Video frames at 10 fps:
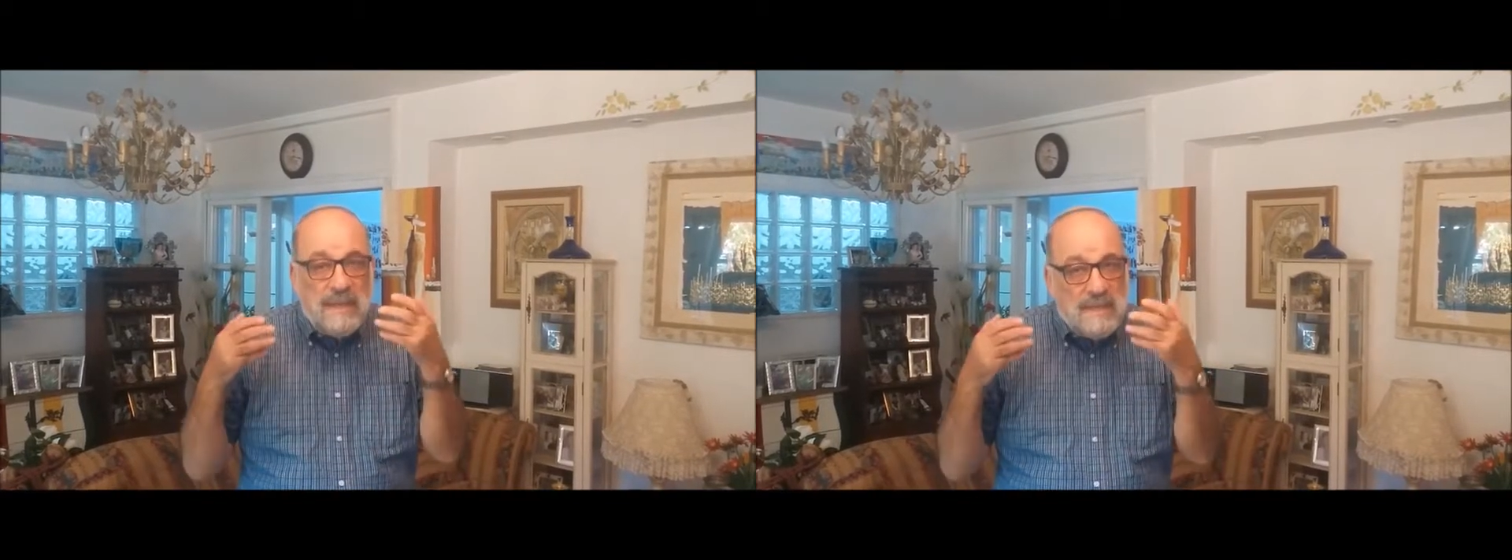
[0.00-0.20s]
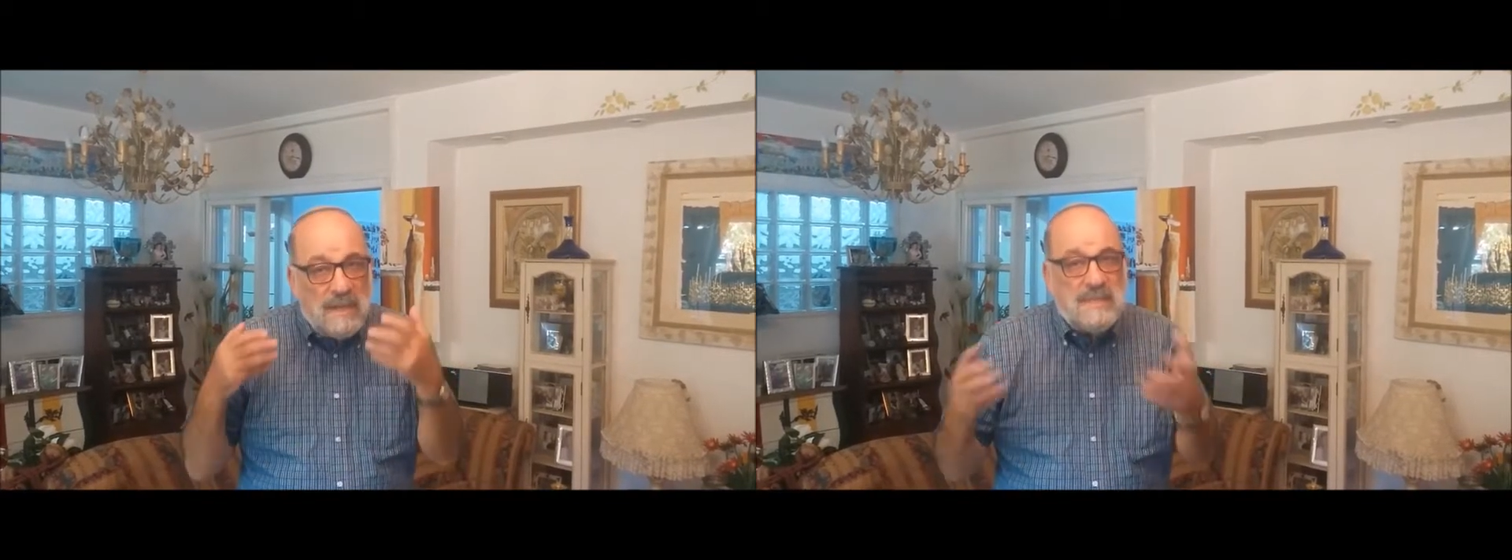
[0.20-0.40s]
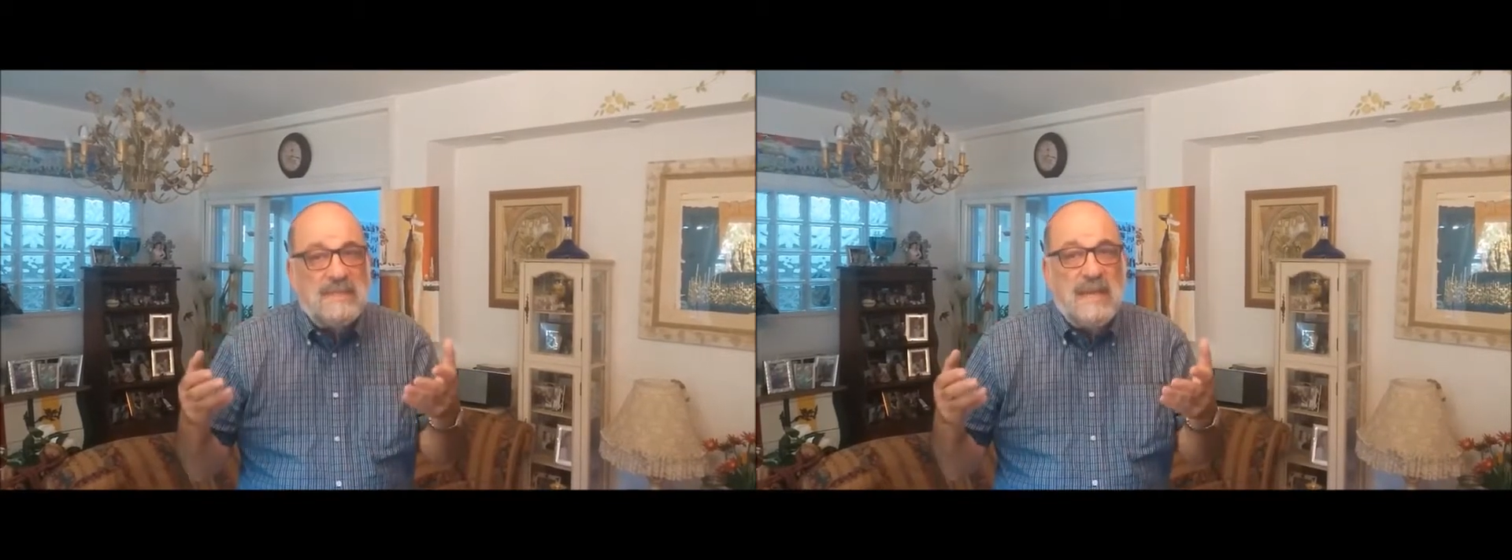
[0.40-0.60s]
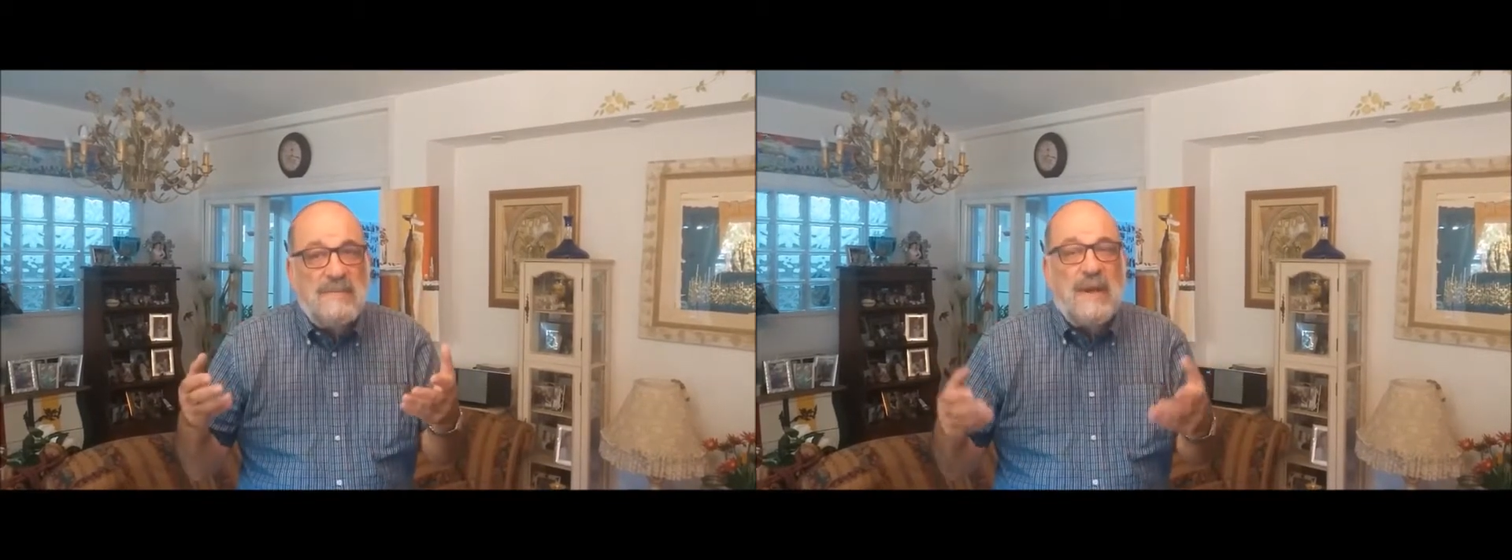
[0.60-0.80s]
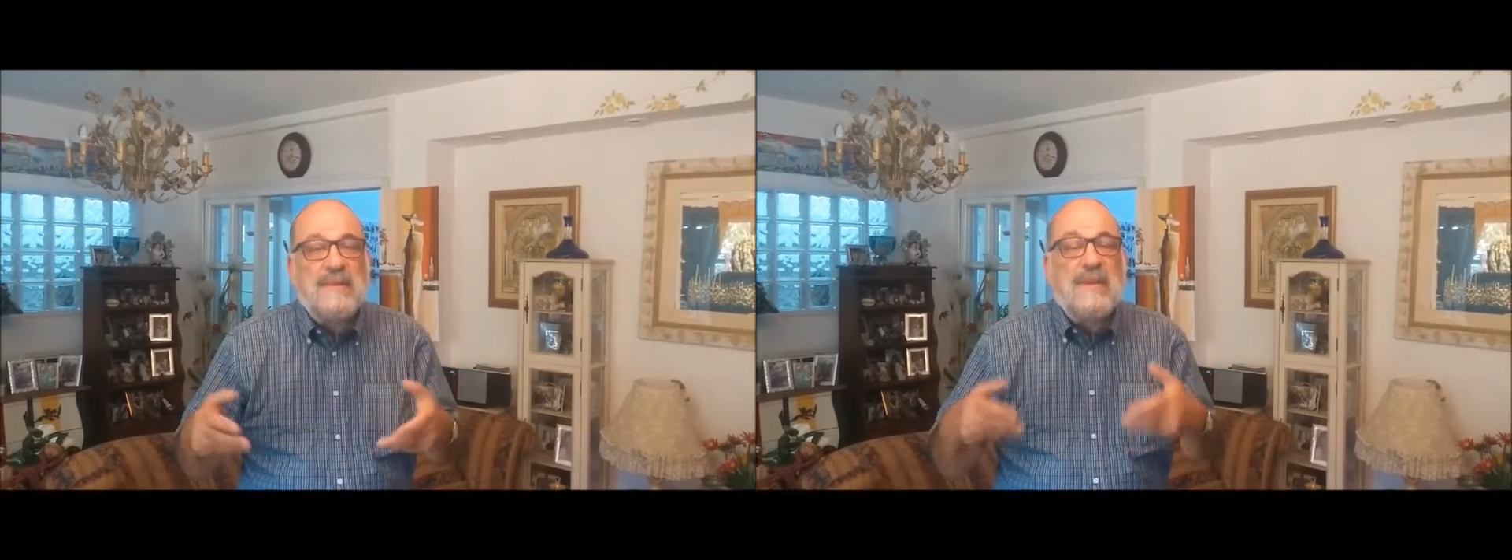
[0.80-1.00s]
there's a lot to
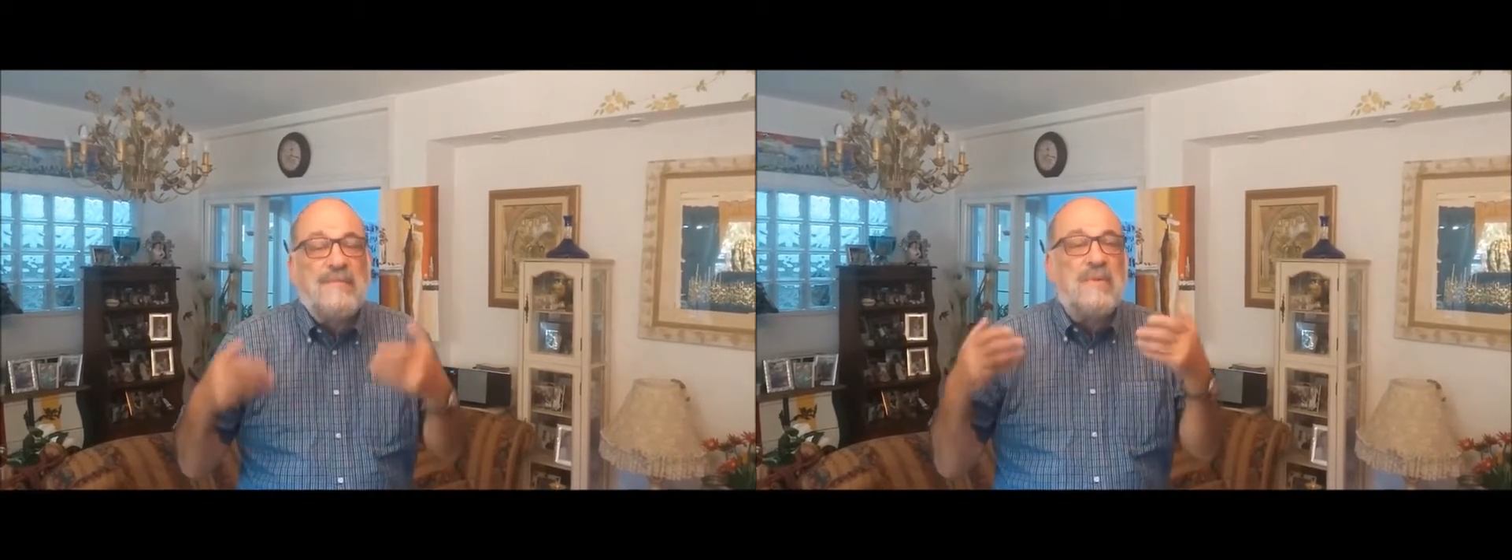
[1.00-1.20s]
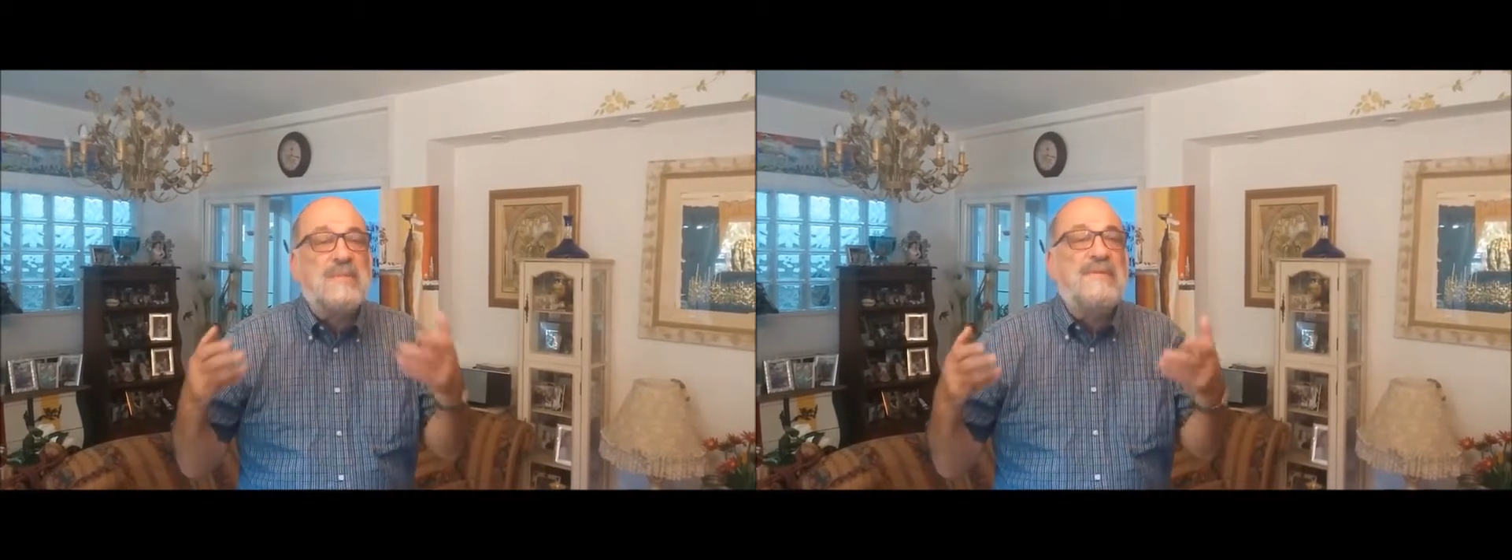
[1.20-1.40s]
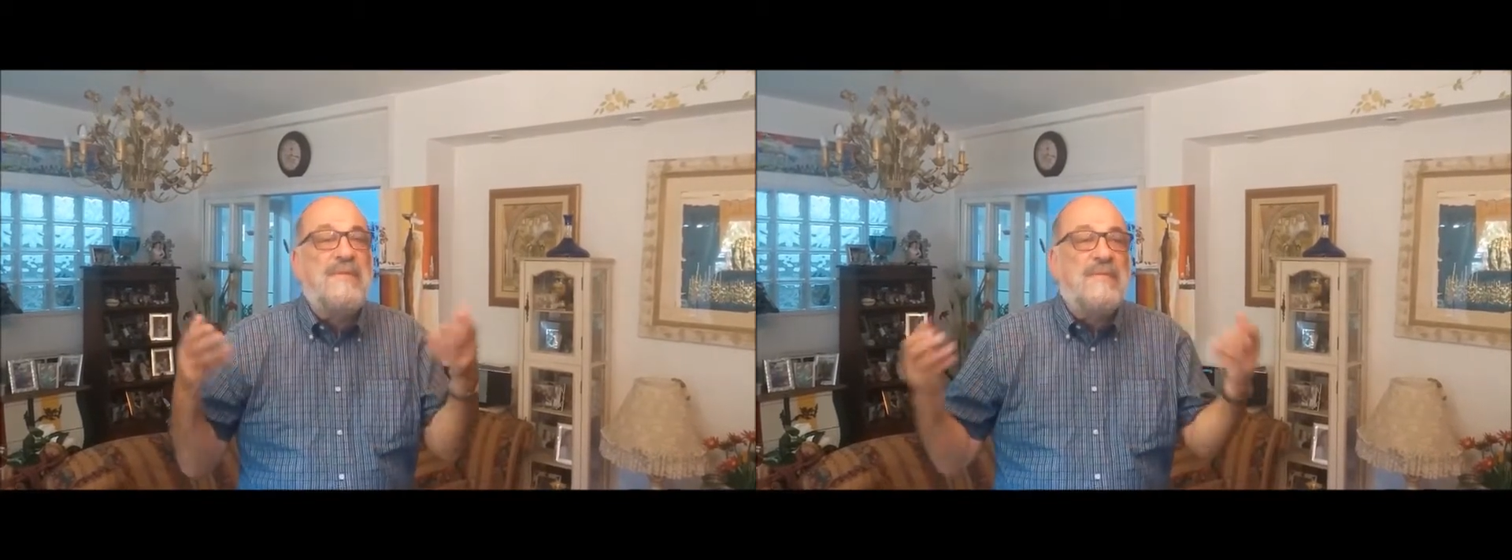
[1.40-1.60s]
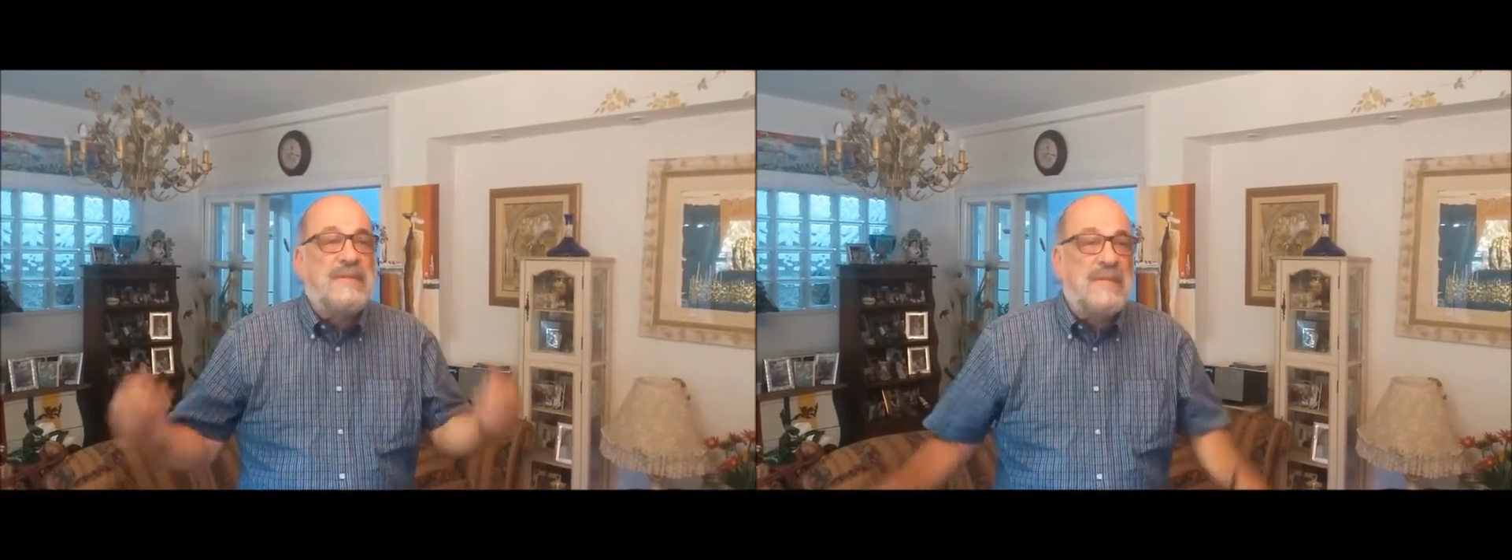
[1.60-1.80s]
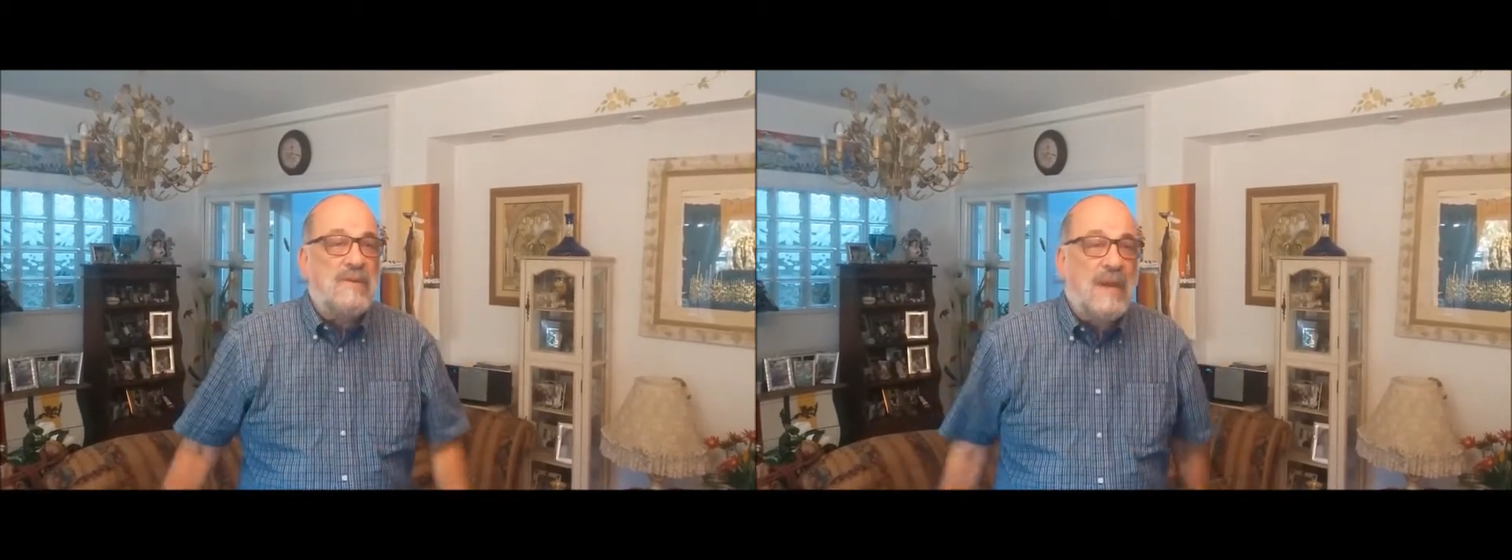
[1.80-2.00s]
say about the importance of Ivrit and